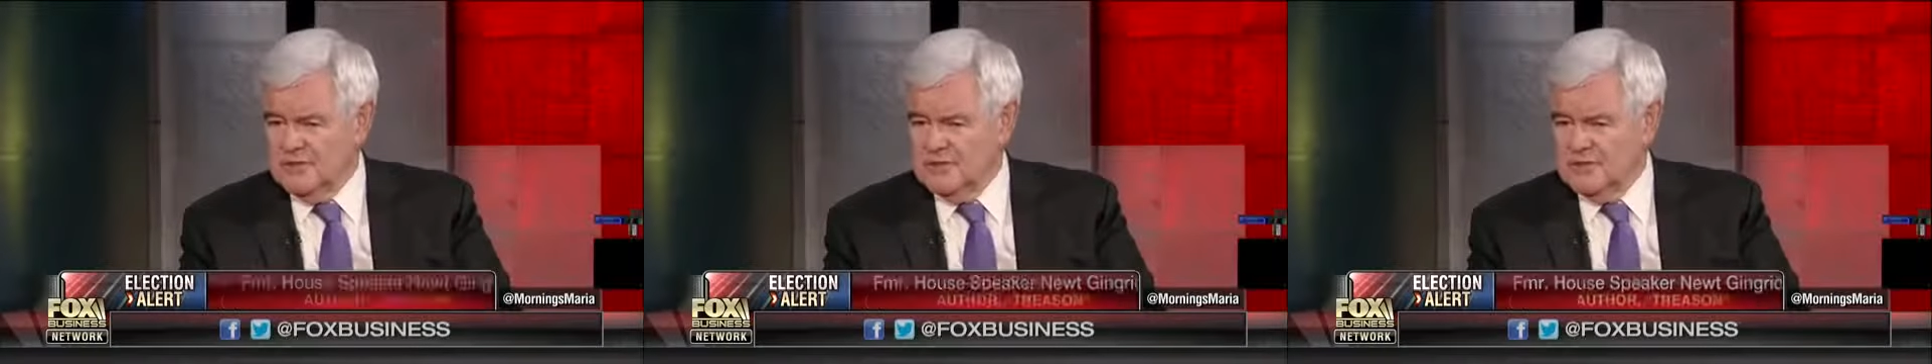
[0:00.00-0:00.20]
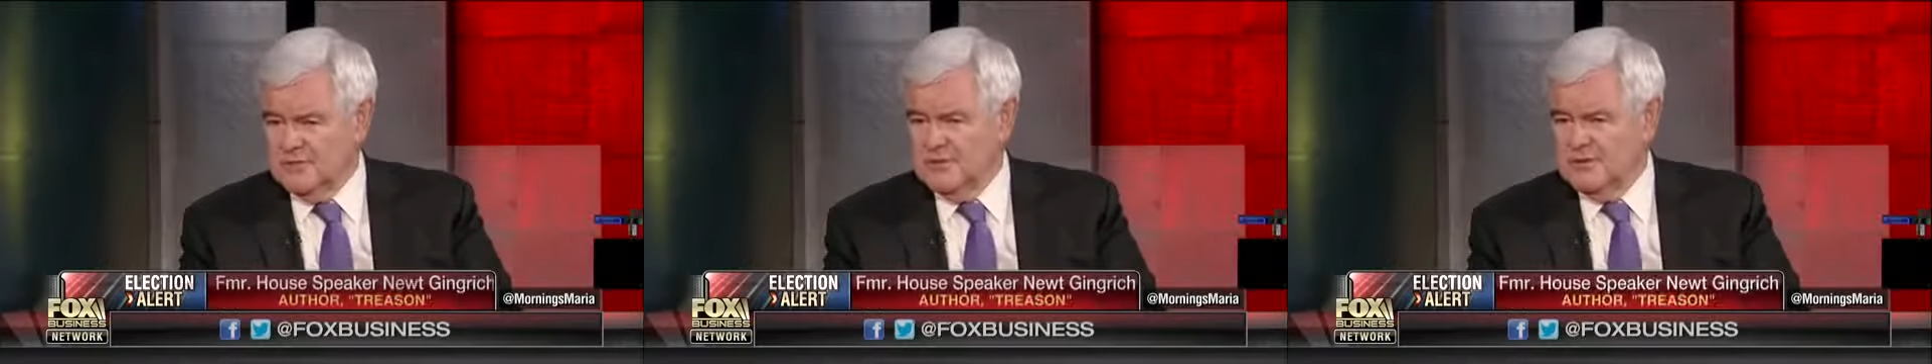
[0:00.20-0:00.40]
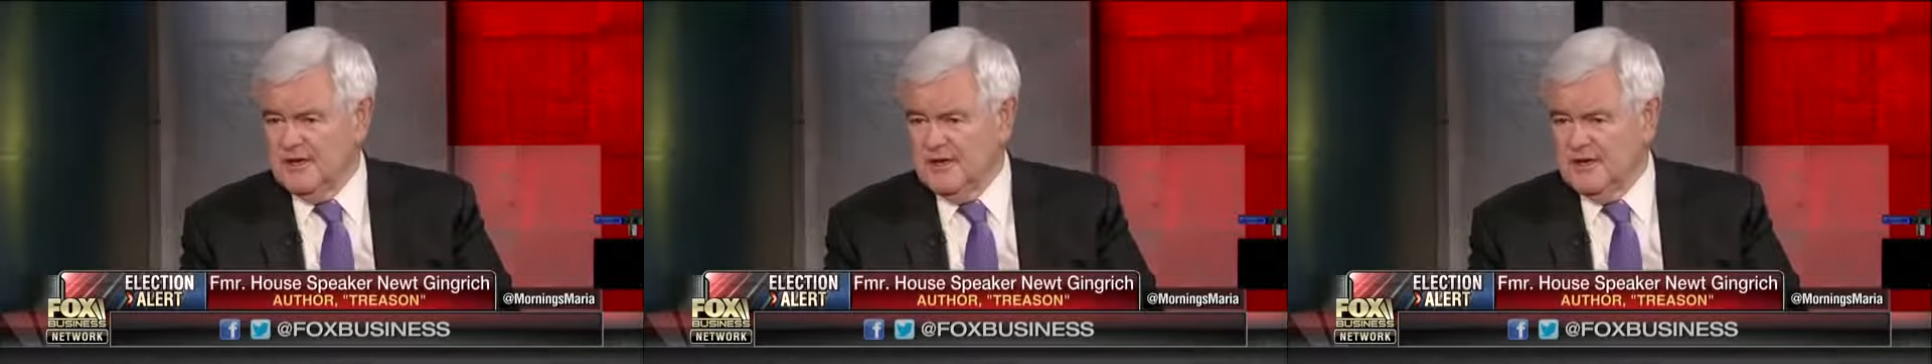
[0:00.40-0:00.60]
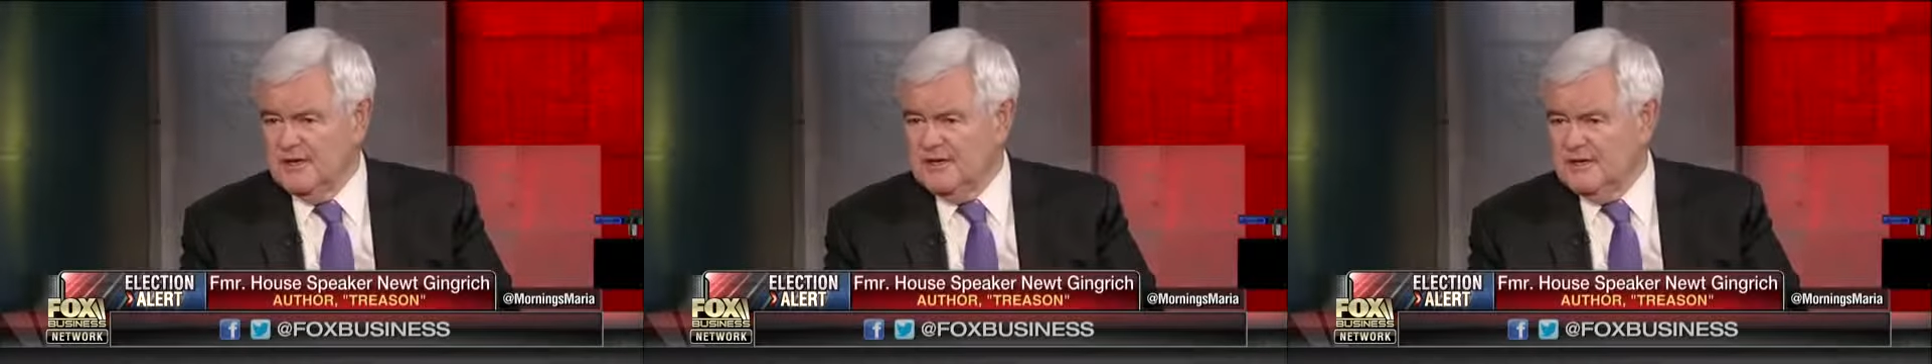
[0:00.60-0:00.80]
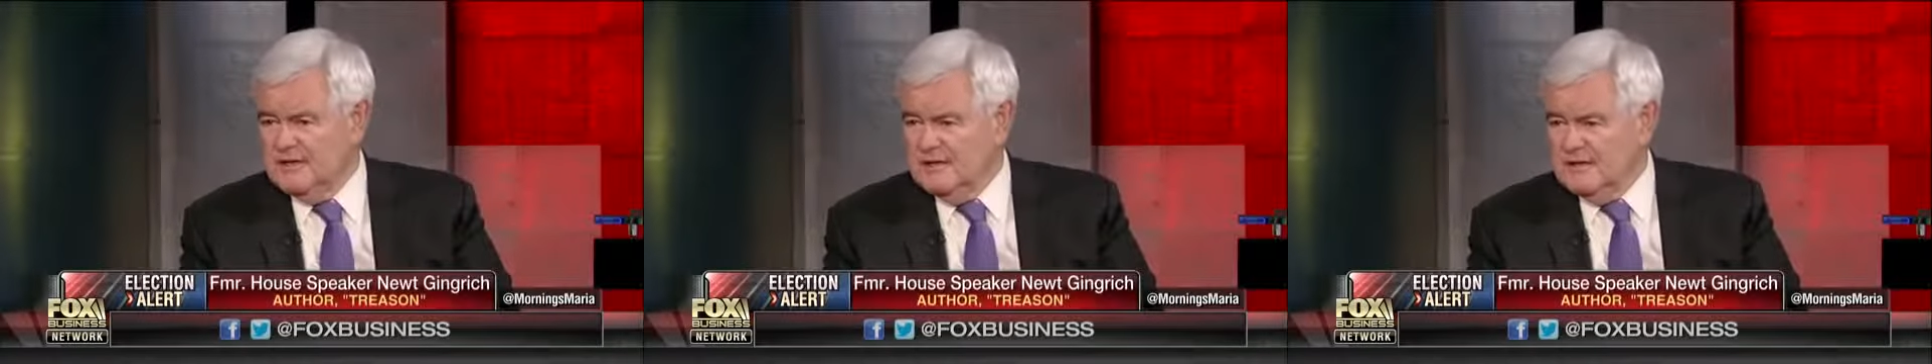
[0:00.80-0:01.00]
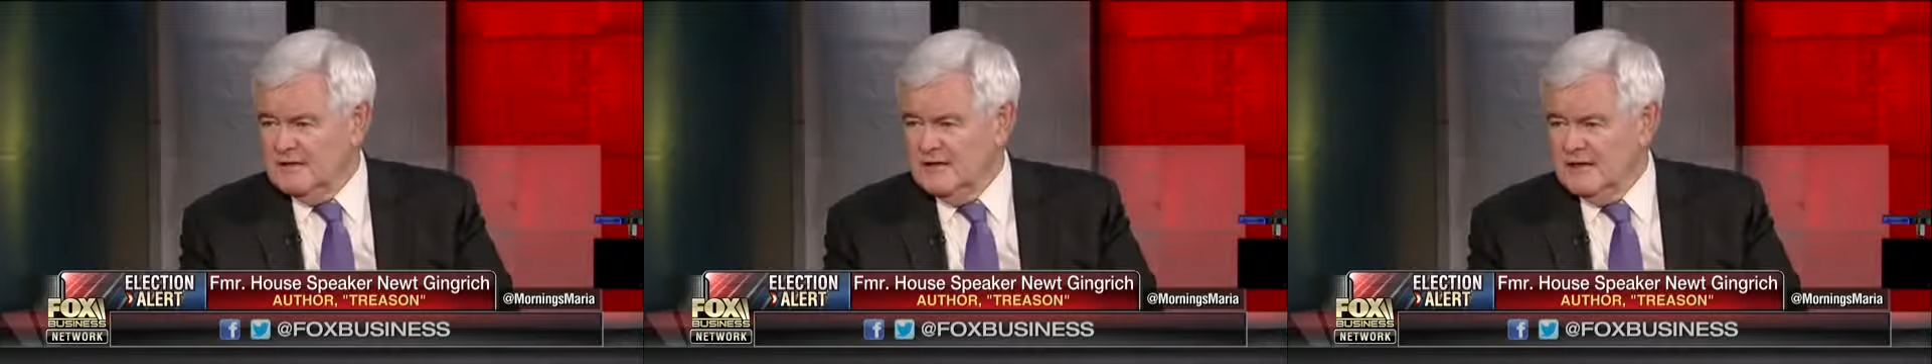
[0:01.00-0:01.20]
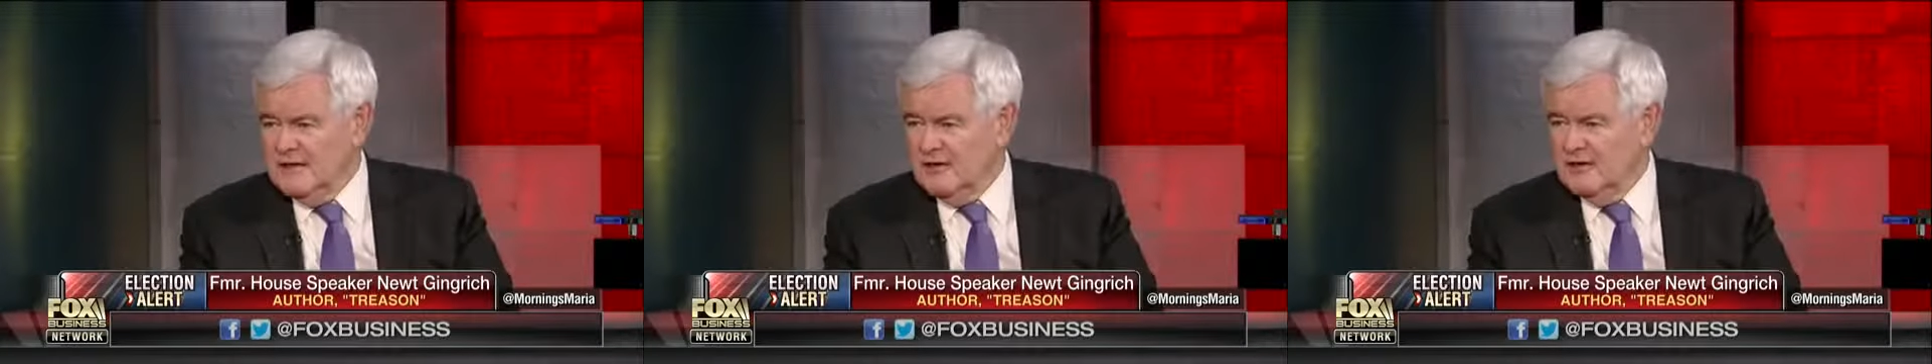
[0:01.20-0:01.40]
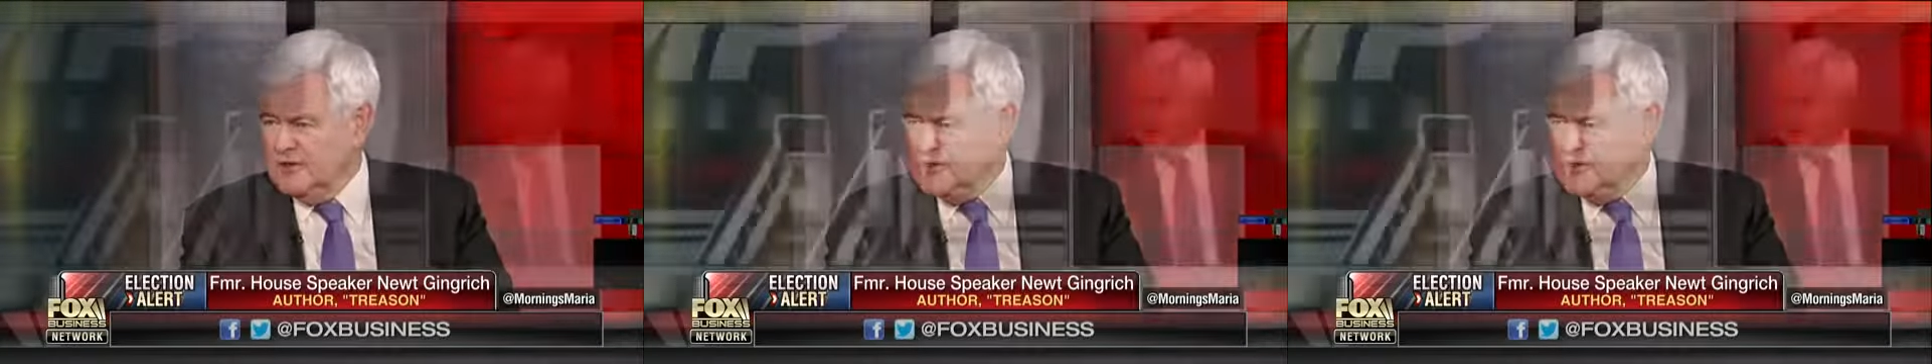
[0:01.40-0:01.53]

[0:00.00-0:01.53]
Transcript: stipulate that Hillary is